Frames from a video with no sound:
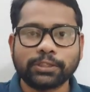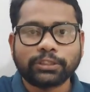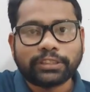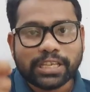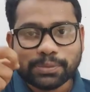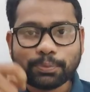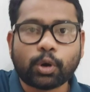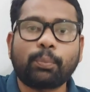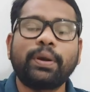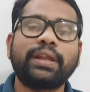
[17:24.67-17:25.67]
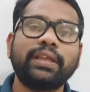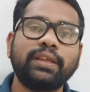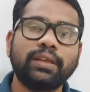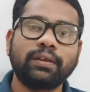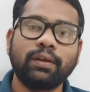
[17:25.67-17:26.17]
So this
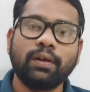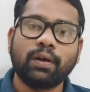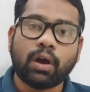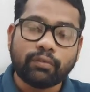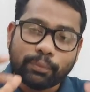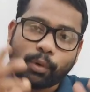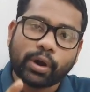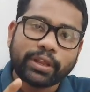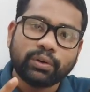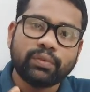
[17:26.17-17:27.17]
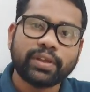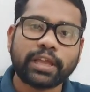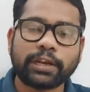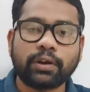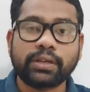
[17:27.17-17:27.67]
property of a body only we
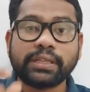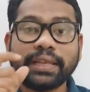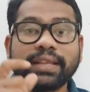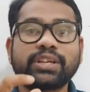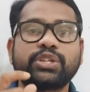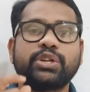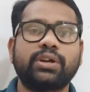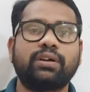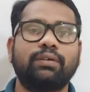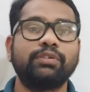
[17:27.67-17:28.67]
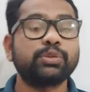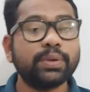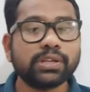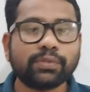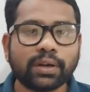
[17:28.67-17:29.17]
can call it inertia, which
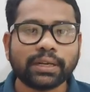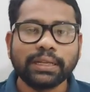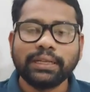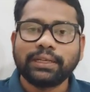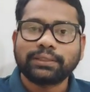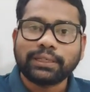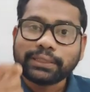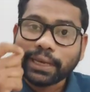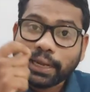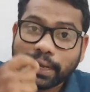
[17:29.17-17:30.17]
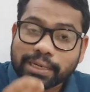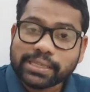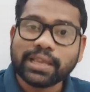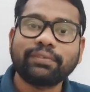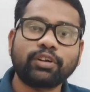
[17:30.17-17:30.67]
means what? The
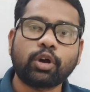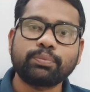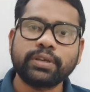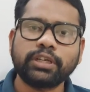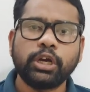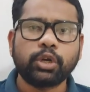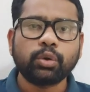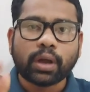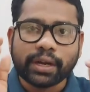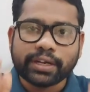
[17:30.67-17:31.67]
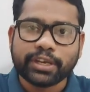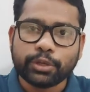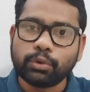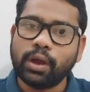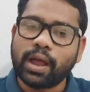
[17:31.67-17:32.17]
tendency of an object to
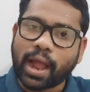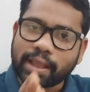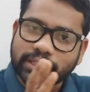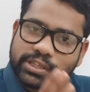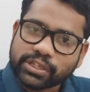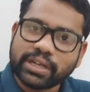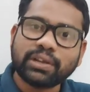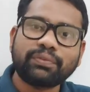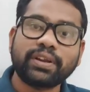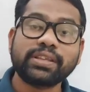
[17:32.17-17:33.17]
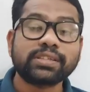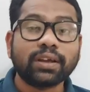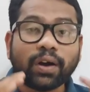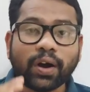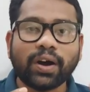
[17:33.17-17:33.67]
continue either state of
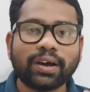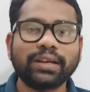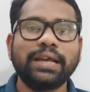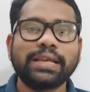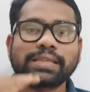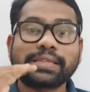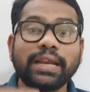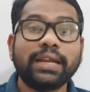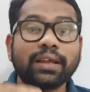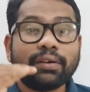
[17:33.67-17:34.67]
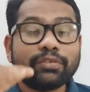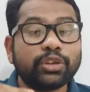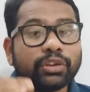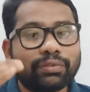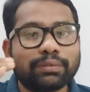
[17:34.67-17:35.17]
rest or state of
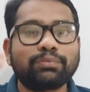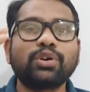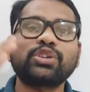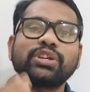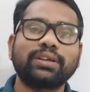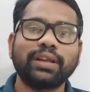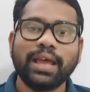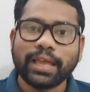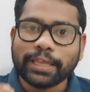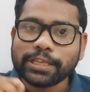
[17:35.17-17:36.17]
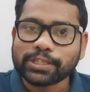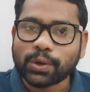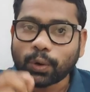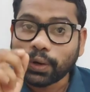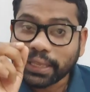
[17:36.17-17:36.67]
uniform motion is
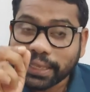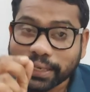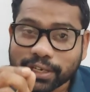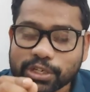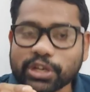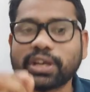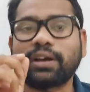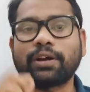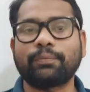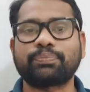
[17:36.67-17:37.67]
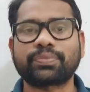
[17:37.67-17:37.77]
called inertia.